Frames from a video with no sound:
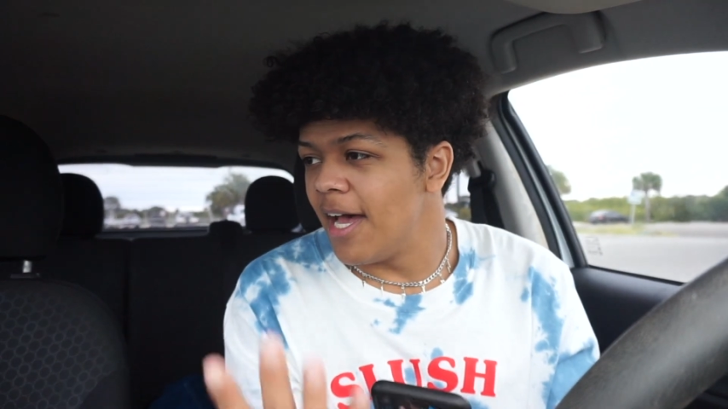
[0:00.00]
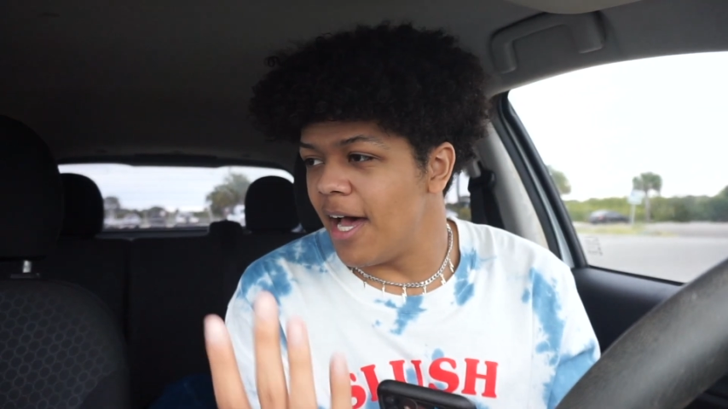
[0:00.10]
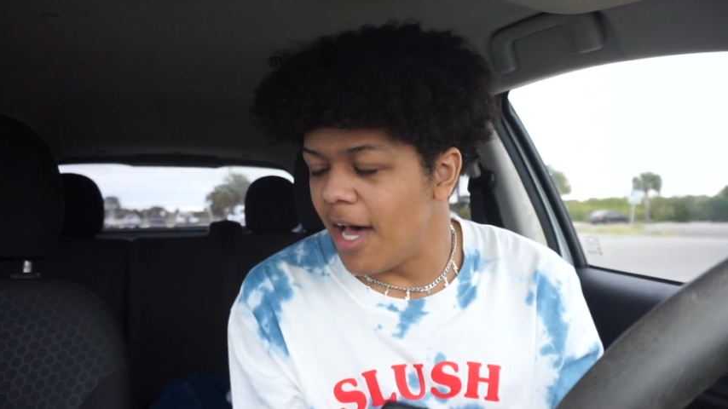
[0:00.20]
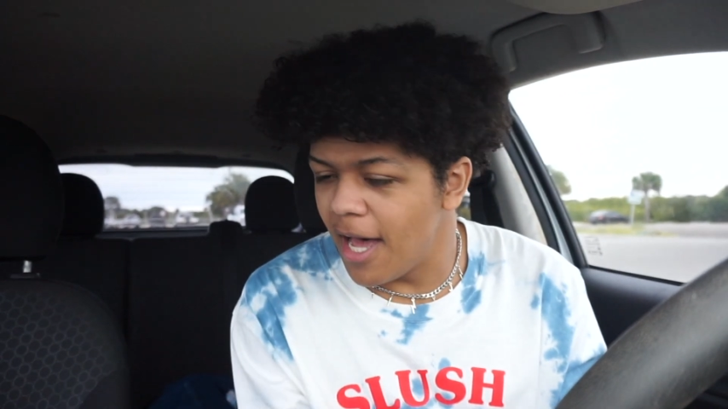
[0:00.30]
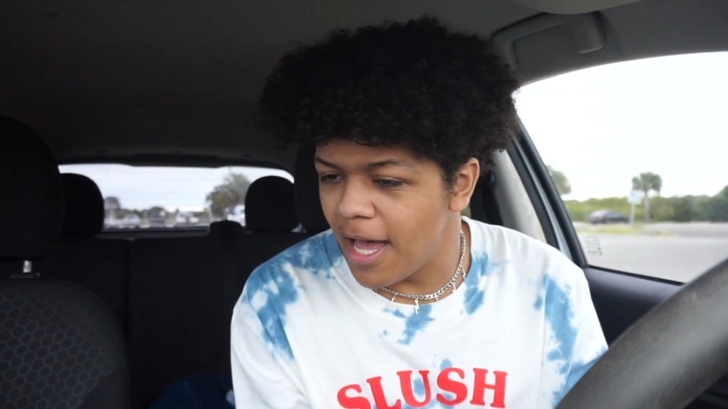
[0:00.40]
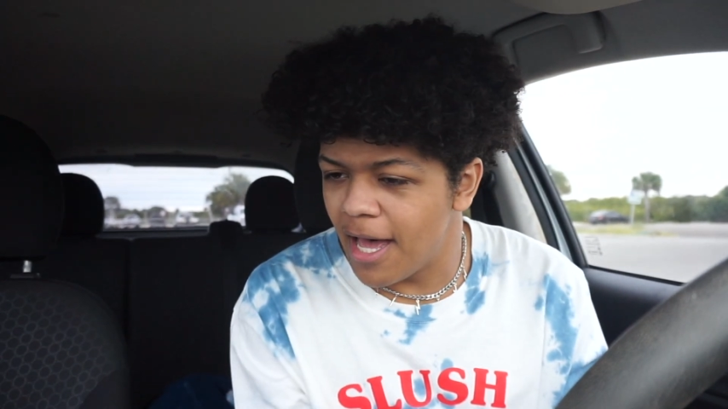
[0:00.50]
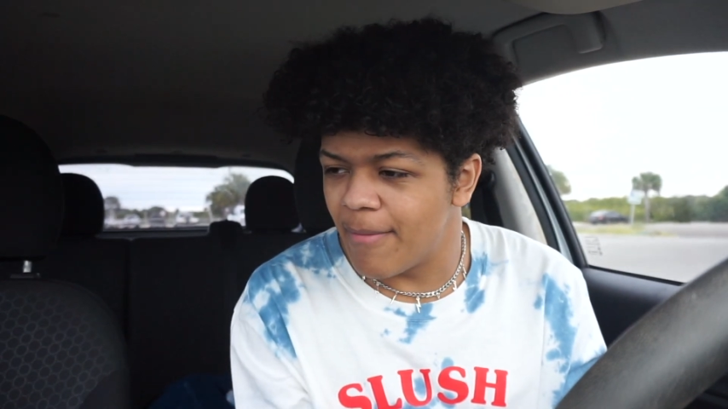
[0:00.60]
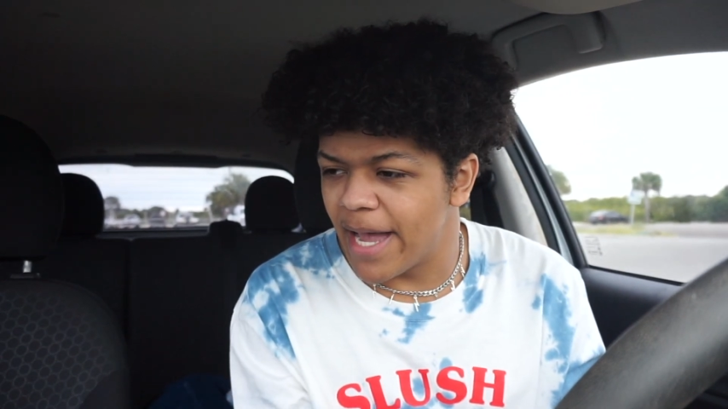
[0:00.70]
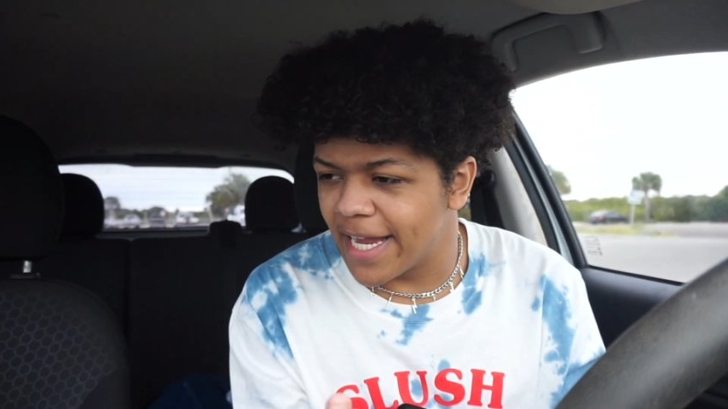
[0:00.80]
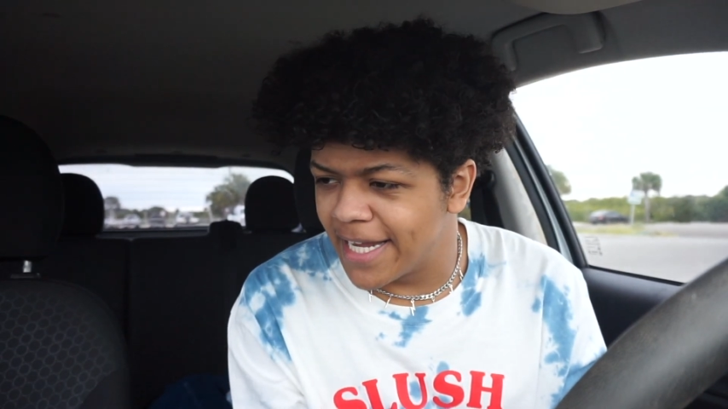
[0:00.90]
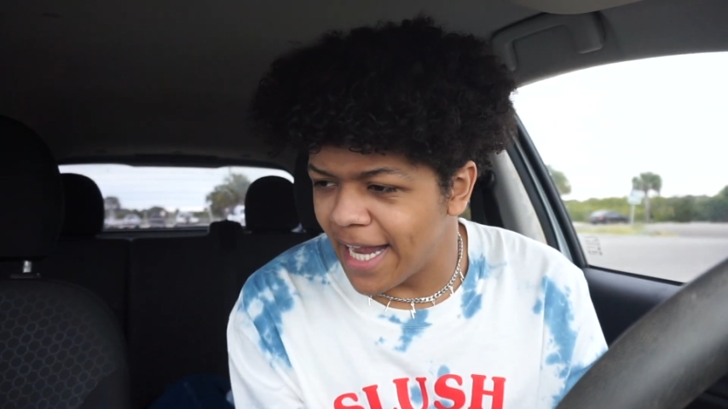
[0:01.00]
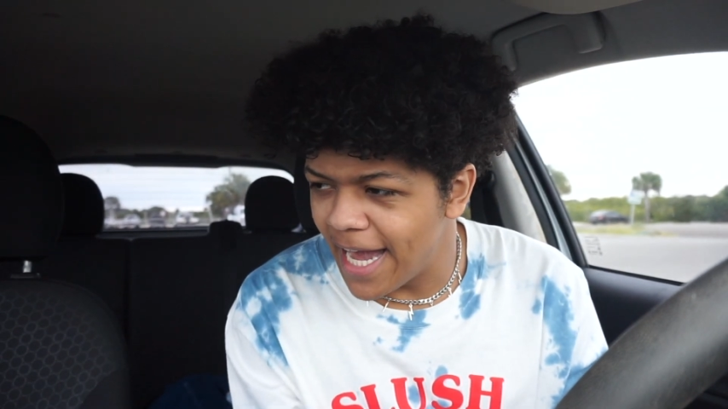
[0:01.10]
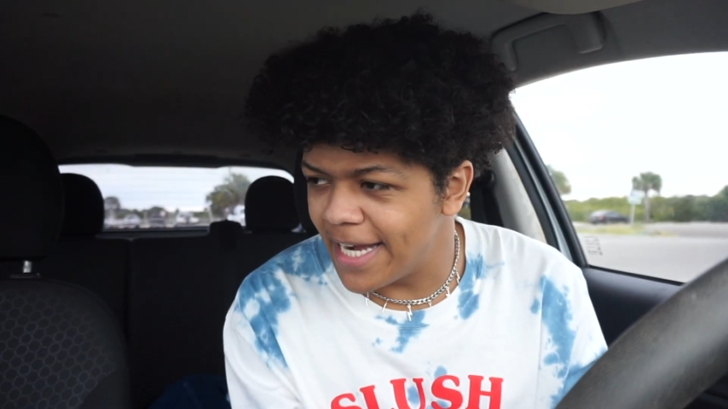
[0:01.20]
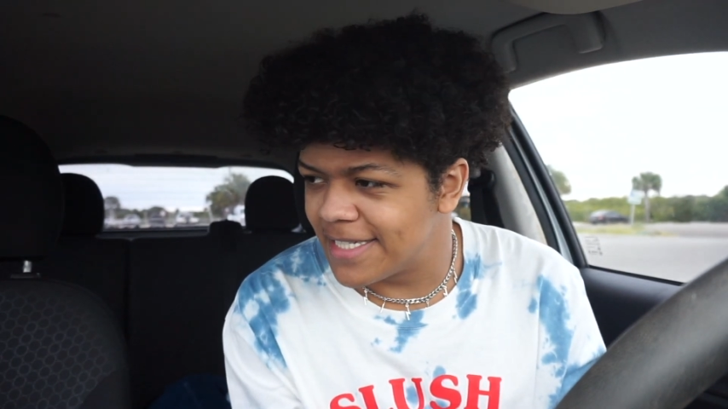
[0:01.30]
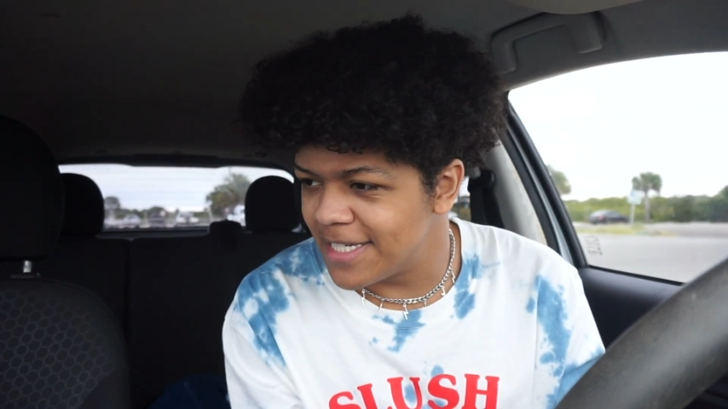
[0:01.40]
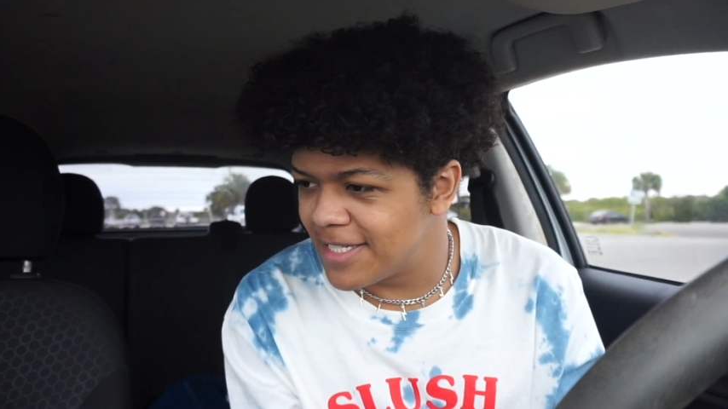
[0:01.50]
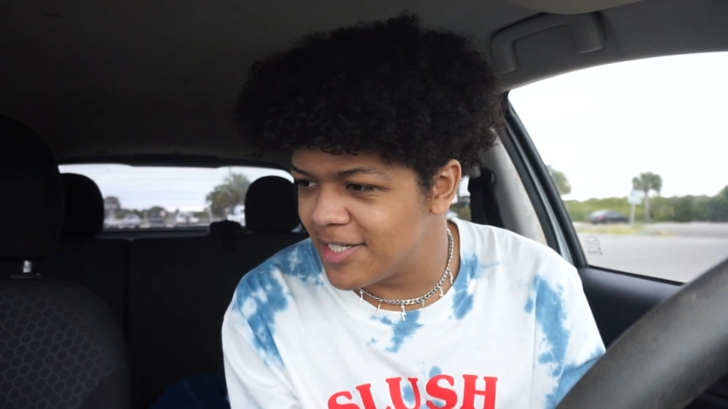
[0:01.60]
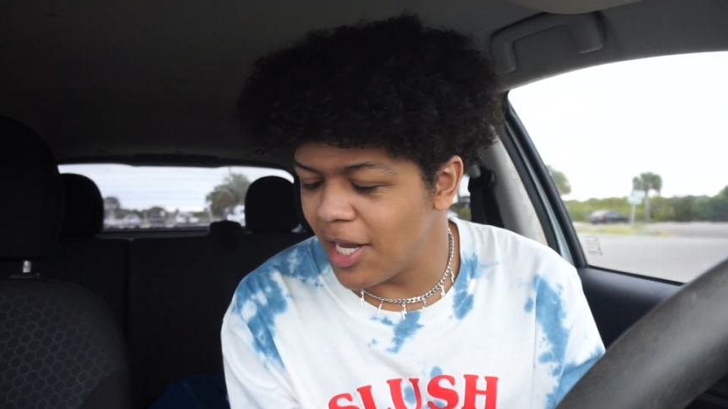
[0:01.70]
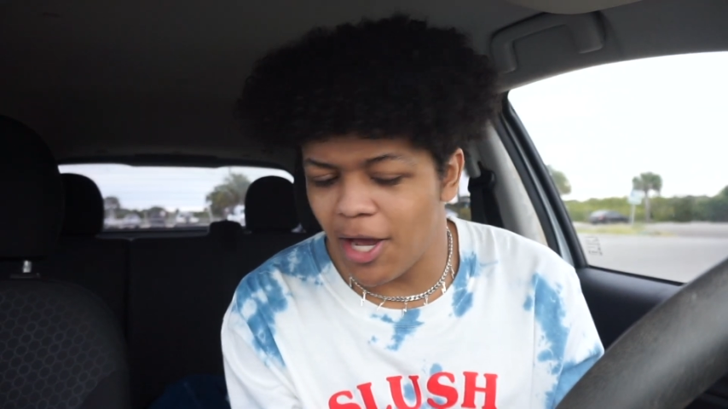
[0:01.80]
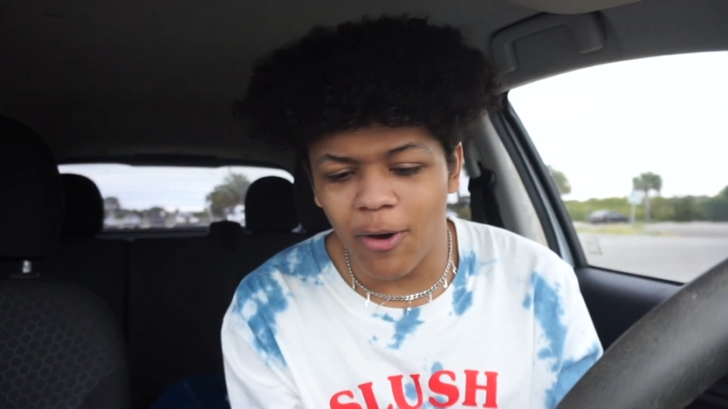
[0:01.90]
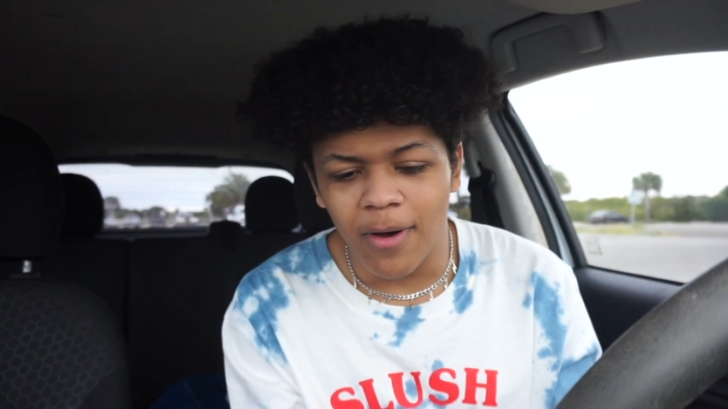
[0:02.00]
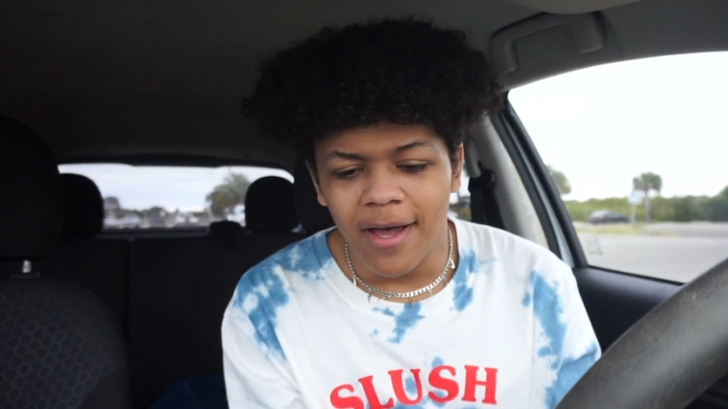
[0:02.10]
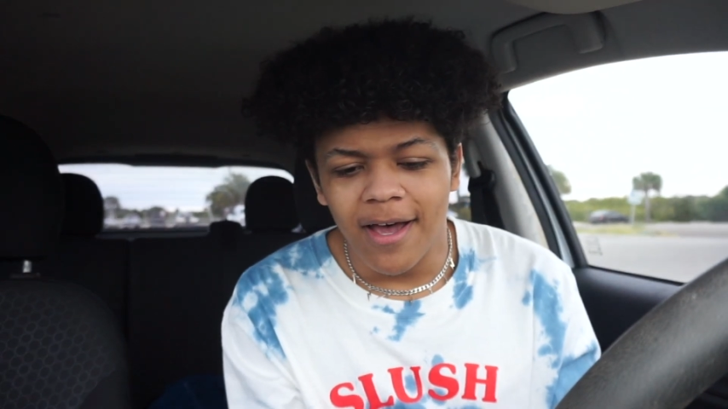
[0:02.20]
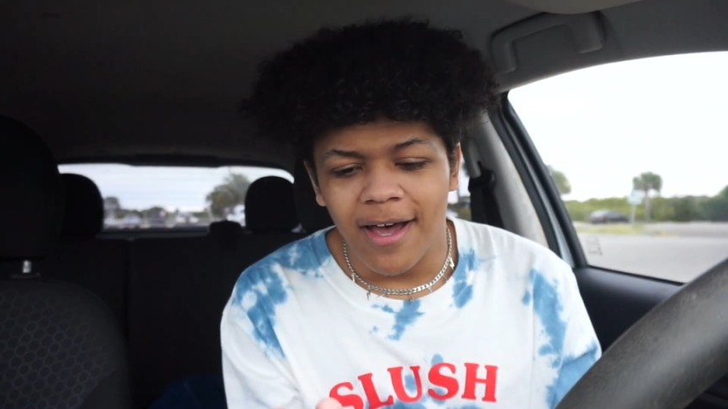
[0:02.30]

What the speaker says: Oh my God, this is so,